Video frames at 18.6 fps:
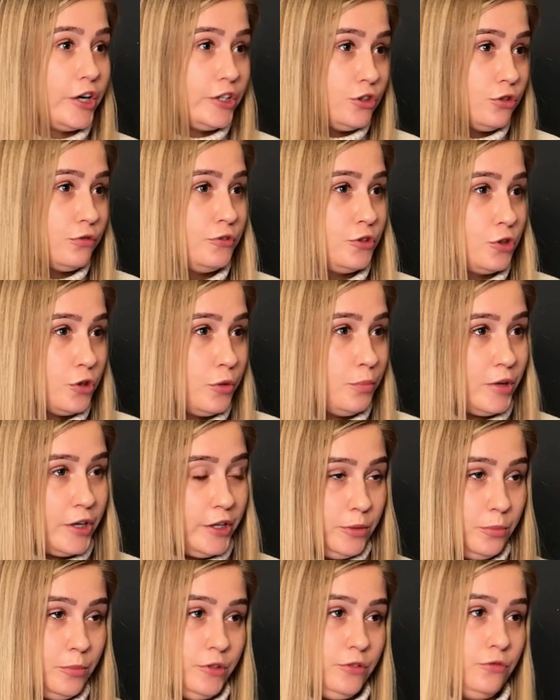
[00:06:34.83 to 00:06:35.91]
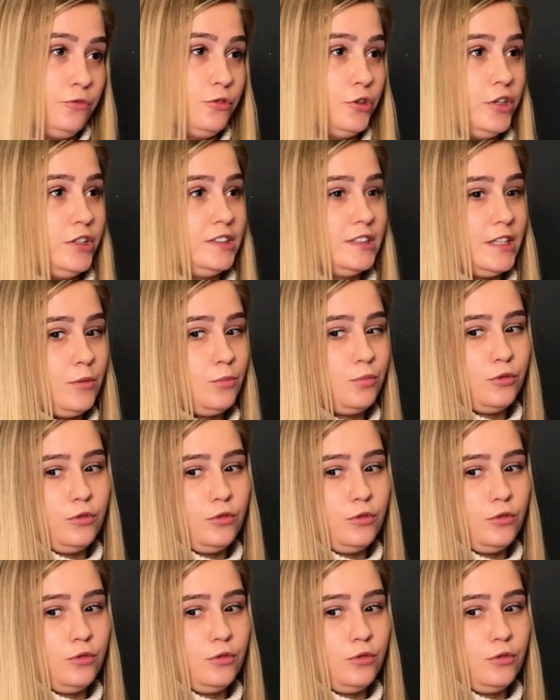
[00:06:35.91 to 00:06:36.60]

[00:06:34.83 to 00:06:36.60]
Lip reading: of your apartment, for example,